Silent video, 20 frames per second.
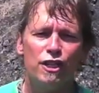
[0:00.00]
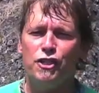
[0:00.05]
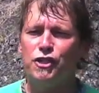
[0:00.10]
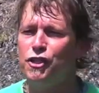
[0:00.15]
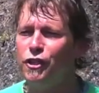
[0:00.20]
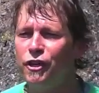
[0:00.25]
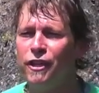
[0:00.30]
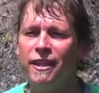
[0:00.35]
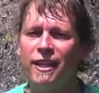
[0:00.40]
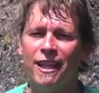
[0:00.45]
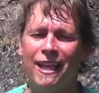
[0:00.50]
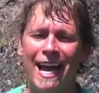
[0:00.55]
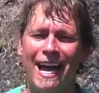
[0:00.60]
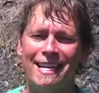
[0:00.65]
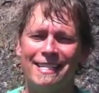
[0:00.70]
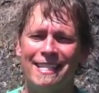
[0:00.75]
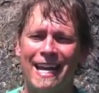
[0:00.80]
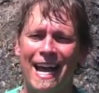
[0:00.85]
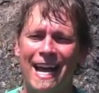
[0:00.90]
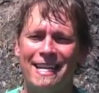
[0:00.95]
During the
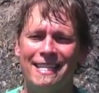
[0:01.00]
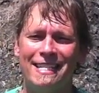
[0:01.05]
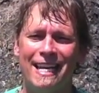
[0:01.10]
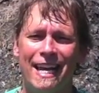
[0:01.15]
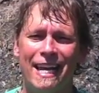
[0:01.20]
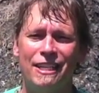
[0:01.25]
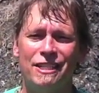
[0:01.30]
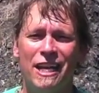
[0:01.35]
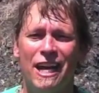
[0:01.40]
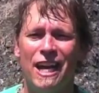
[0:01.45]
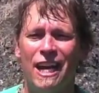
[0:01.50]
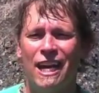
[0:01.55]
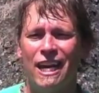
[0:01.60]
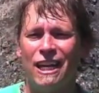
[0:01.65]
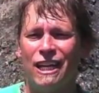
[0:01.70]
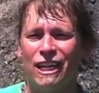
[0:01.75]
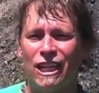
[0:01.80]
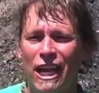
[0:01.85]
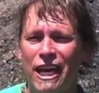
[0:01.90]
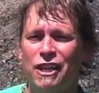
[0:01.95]
last ice age,
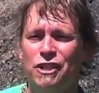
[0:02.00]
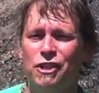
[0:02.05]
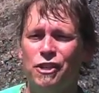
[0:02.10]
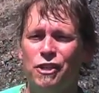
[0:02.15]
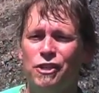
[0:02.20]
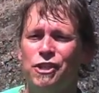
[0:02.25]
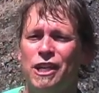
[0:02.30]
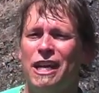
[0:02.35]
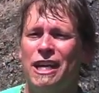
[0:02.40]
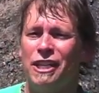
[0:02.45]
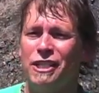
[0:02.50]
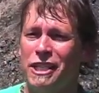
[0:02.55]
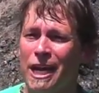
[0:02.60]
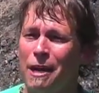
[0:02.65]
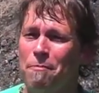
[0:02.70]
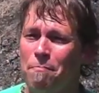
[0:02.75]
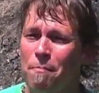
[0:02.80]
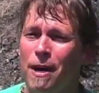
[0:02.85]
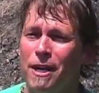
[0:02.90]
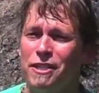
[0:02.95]
glaciers
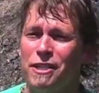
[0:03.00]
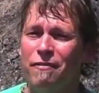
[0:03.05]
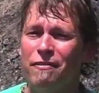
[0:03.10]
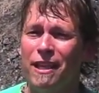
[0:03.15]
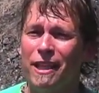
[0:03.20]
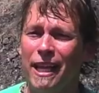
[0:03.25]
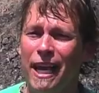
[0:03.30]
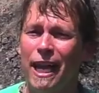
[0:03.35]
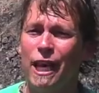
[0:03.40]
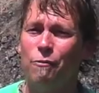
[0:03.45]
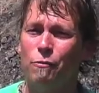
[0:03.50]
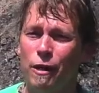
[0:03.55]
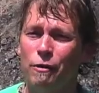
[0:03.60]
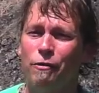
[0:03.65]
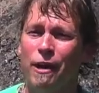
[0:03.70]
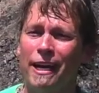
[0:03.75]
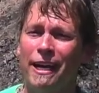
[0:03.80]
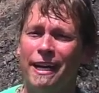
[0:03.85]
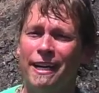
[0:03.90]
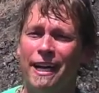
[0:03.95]
shaped much of the land we
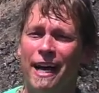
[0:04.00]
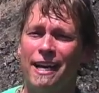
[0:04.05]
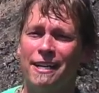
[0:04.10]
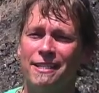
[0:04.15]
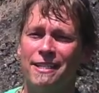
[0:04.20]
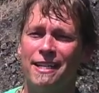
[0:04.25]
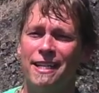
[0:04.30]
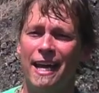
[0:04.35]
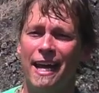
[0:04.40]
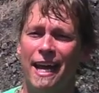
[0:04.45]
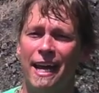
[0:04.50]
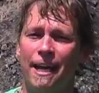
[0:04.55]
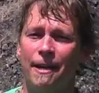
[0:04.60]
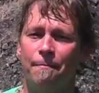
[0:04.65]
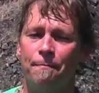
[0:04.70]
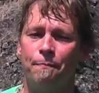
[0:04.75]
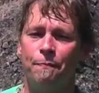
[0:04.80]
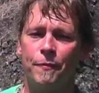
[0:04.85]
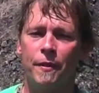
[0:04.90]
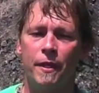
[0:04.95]
recognize today.
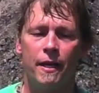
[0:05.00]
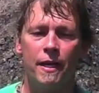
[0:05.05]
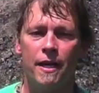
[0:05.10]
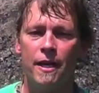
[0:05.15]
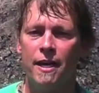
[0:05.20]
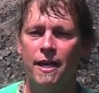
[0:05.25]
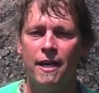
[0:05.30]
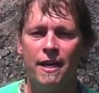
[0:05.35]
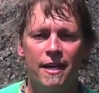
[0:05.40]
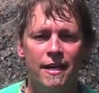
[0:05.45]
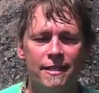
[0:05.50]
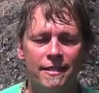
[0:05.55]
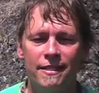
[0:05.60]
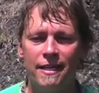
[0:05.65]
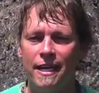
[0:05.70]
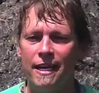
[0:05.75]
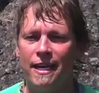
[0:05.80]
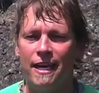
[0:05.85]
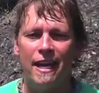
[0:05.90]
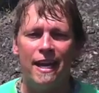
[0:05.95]

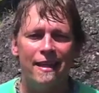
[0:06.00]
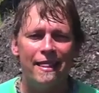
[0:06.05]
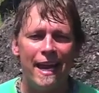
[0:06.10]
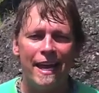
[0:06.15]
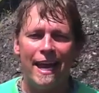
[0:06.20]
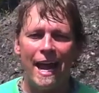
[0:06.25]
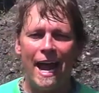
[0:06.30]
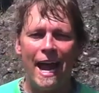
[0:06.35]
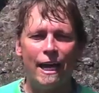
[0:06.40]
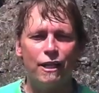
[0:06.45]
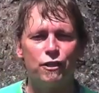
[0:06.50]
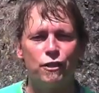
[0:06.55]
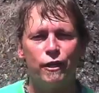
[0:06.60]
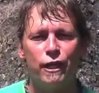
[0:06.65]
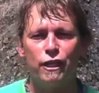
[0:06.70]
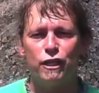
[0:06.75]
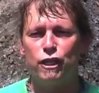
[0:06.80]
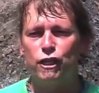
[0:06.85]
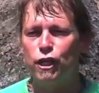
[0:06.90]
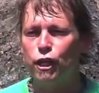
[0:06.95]
See, they
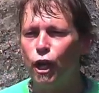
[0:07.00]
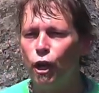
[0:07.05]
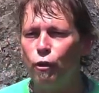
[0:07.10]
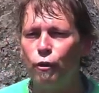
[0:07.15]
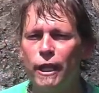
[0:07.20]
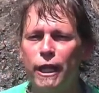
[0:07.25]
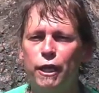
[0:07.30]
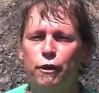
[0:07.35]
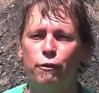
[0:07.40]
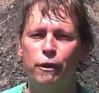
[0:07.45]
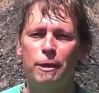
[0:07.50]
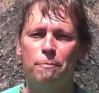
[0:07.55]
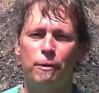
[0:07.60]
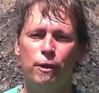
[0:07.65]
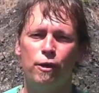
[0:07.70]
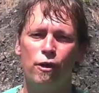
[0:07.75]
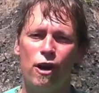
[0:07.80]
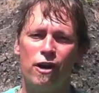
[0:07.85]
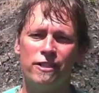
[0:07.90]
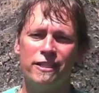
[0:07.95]
actually slowly creep
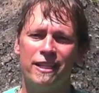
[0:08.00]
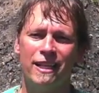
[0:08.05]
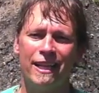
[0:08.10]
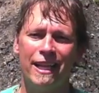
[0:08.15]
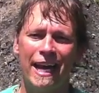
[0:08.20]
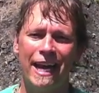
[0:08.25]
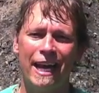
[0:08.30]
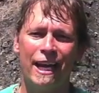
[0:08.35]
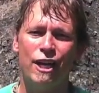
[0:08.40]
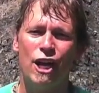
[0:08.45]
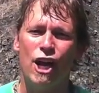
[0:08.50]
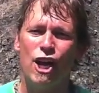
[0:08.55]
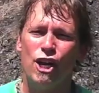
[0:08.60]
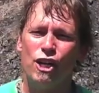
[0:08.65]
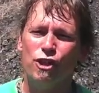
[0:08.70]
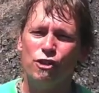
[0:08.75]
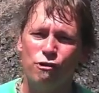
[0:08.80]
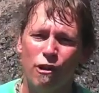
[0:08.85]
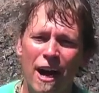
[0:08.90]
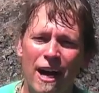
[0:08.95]
across the land,
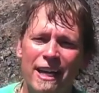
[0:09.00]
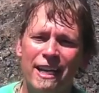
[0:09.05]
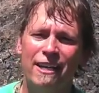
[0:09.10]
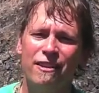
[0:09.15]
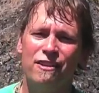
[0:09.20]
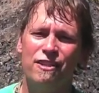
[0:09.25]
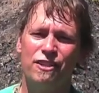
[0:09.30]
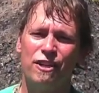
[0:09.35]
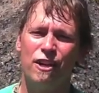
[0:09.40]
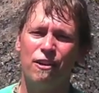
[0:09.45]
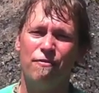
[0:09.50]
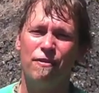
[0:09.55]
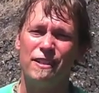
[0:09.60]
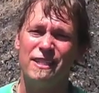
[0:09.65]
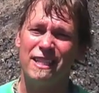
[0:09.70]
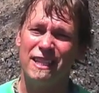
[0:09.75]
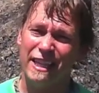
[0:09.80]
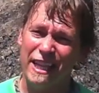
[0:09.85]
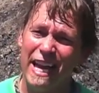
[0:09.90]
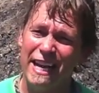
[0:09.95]
grinding the
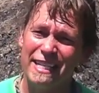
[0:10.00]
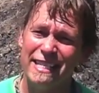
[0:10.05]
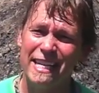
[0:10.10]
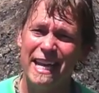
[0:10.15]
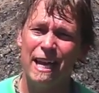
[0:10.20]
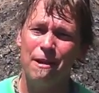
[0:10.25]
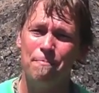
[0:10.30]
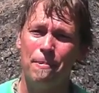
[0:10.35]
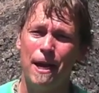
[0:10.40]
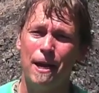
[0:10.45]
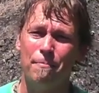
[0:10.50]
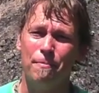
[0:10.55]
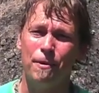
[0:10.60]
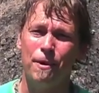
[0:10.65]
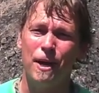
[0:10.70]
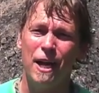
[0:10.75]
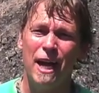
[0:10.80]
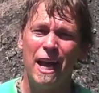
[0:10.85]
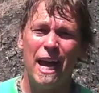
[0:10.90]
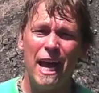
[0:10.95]
surface like
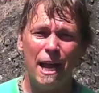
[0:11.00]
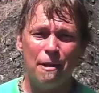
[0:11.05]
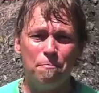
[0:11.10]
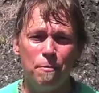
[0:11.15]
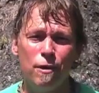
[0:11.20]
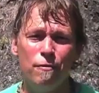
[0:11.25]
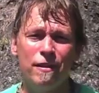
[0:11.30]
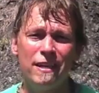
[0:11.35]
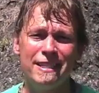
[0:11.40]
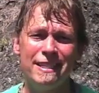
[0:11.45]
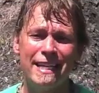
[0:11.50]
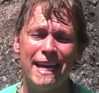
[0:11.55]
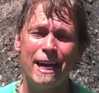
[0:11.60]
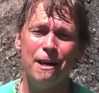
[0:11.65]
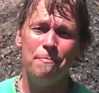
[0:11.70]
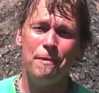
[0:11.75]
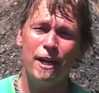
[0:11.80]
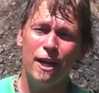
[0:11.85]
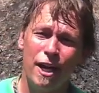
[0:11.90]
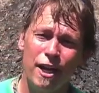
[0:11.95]
sandpaper and moving
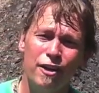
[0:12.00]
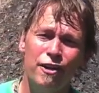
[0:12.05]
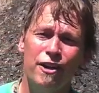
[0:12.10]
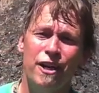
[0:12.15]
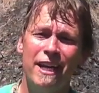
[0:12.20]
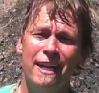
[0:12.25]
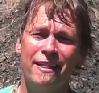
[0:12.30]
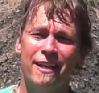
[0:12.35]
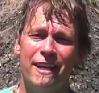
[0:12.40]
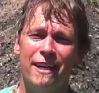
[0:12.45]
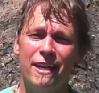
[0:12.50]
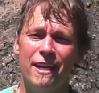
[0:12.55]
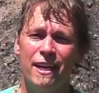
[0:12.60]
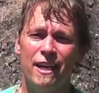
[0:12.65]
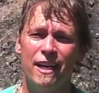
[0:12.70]
sediment underneath it.